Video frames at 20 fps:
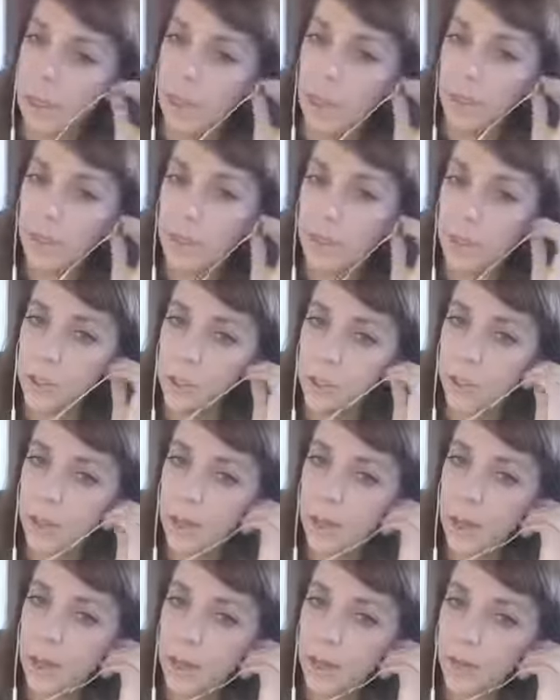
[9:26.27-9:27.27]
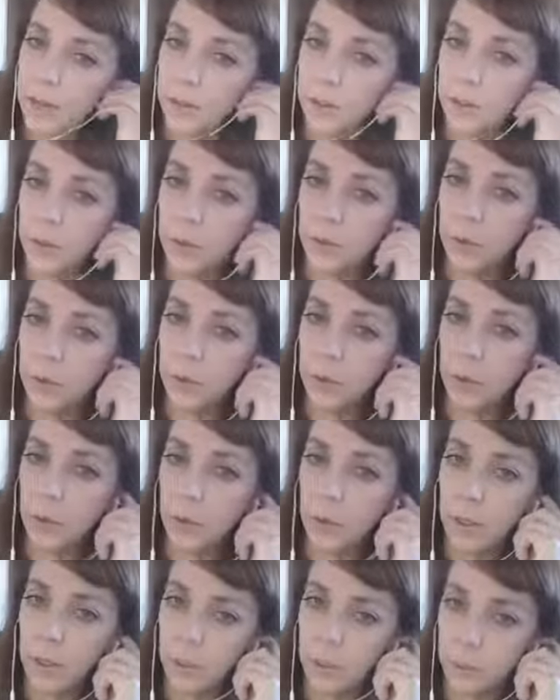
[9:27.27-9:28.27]
And then she has her
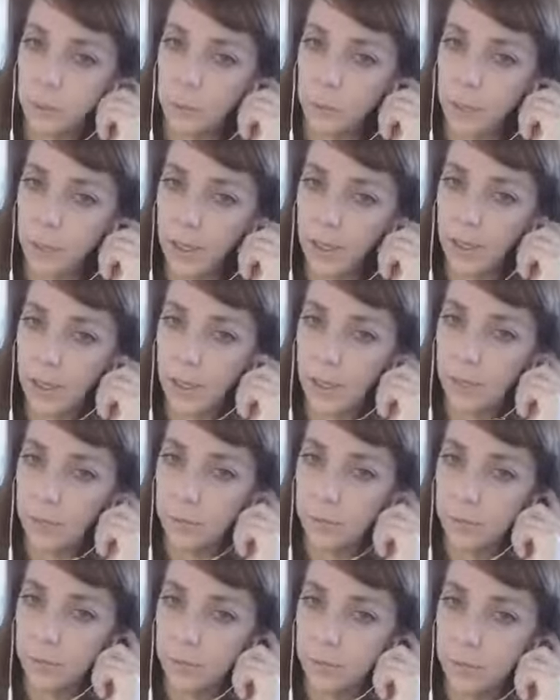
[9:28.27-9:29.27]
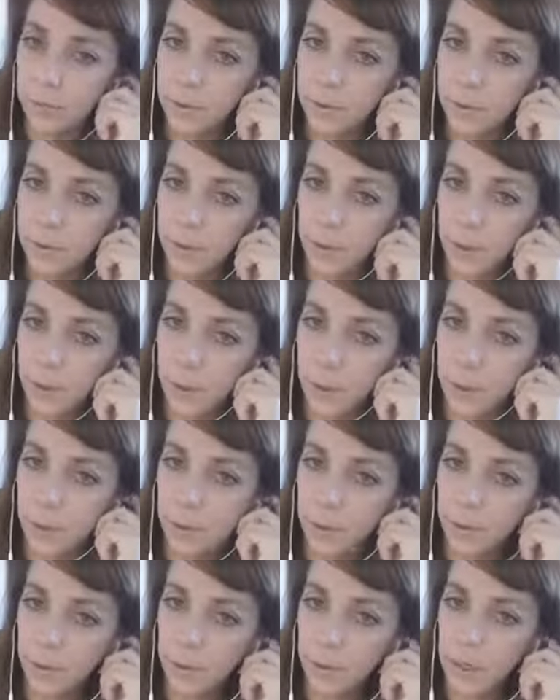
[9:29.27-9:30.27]
URL, her domain name,
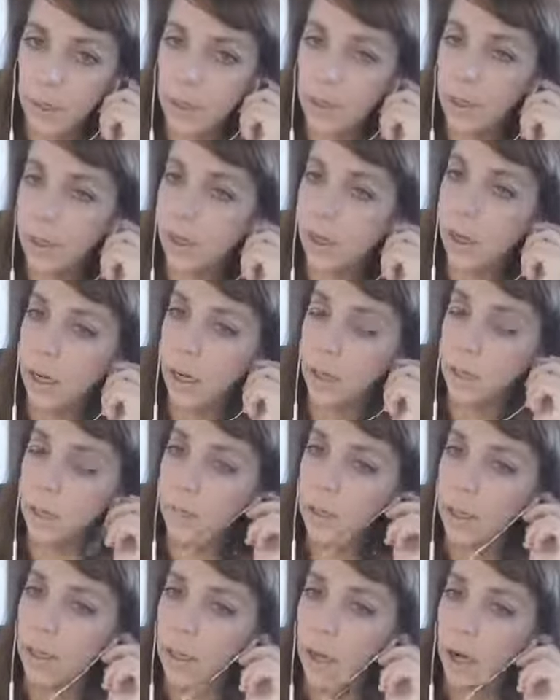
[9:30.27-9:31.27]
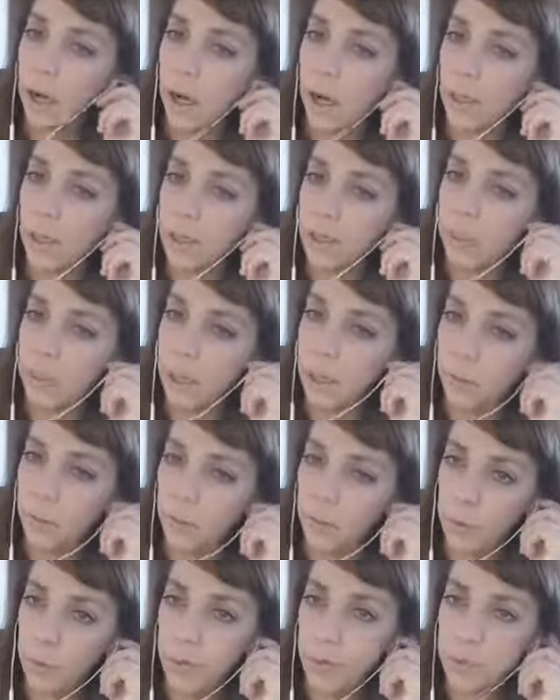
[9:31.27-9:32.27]
theorganicgoatlady.com, on the bottom of
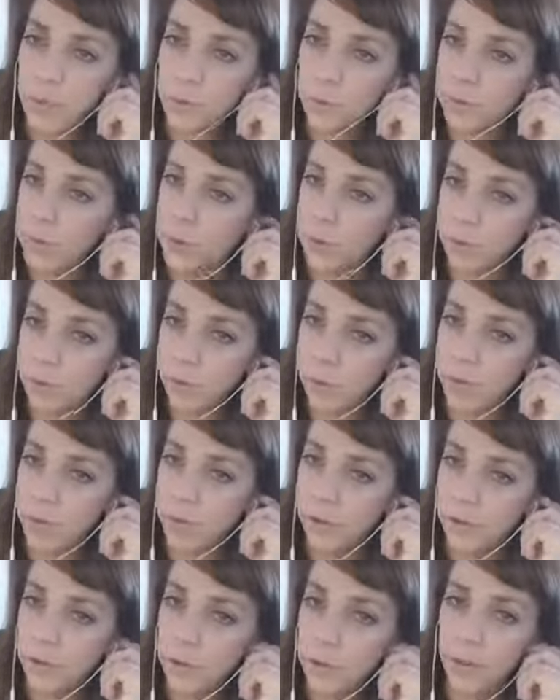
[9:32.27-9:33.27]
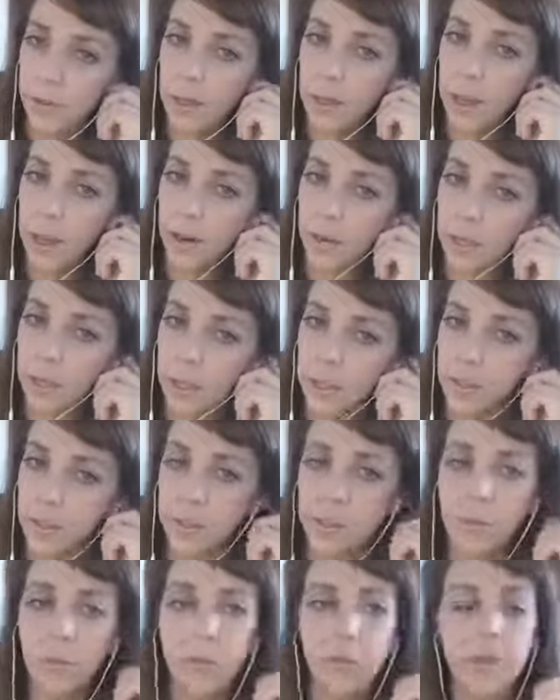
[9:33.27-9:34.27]
their pins, which is great. You could do that, or you could
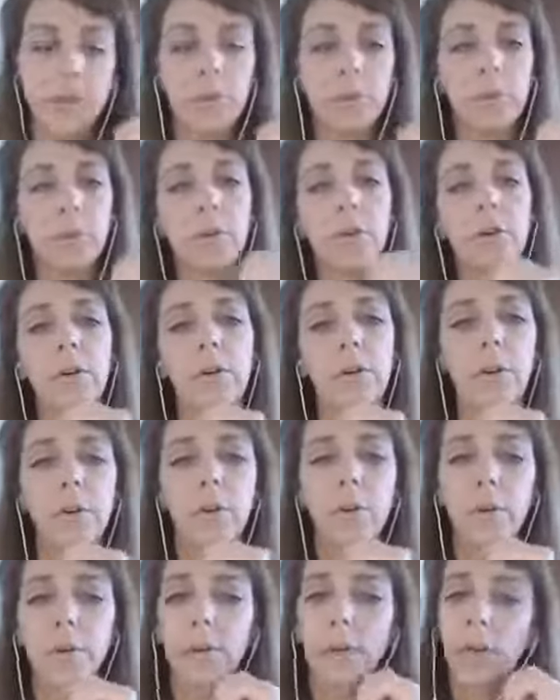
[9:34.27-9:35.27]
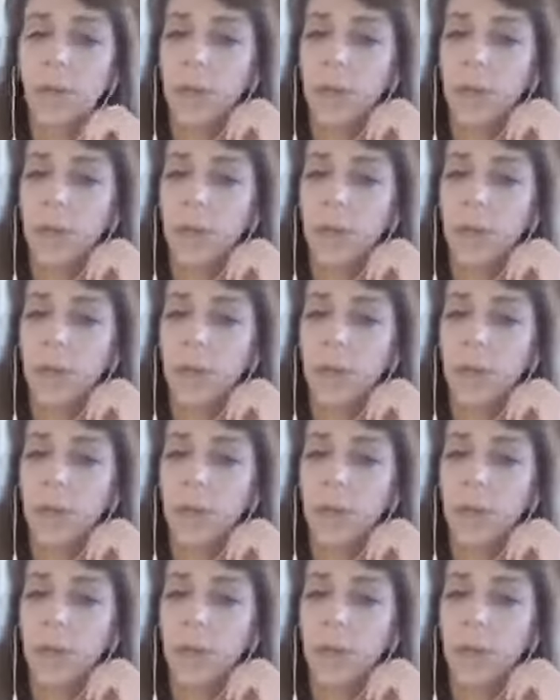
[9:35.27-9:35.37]
just do a simple logo.